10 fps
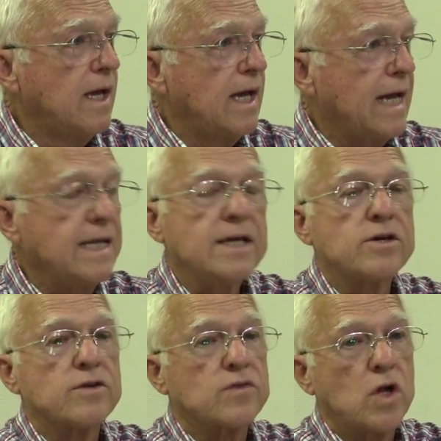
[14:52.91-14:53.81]
and he could
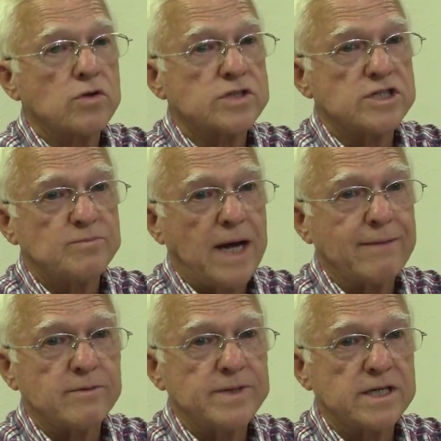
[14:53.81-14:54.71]
have closed his
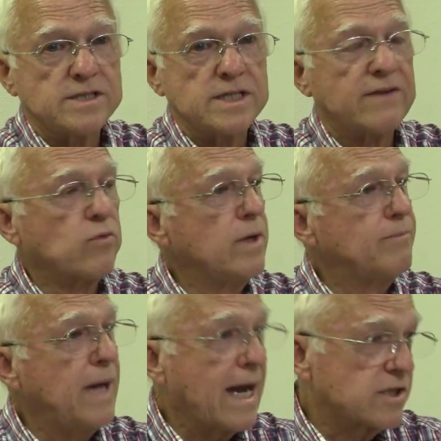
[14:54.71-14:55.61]
bible because he never went
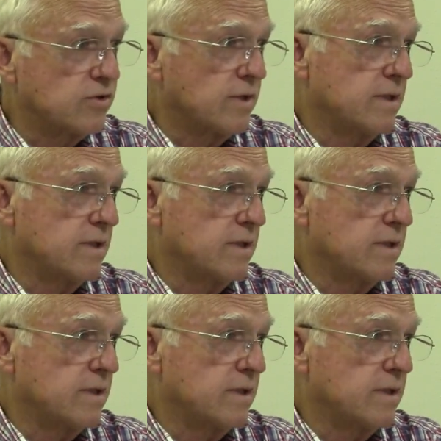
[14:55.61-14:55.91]
back to it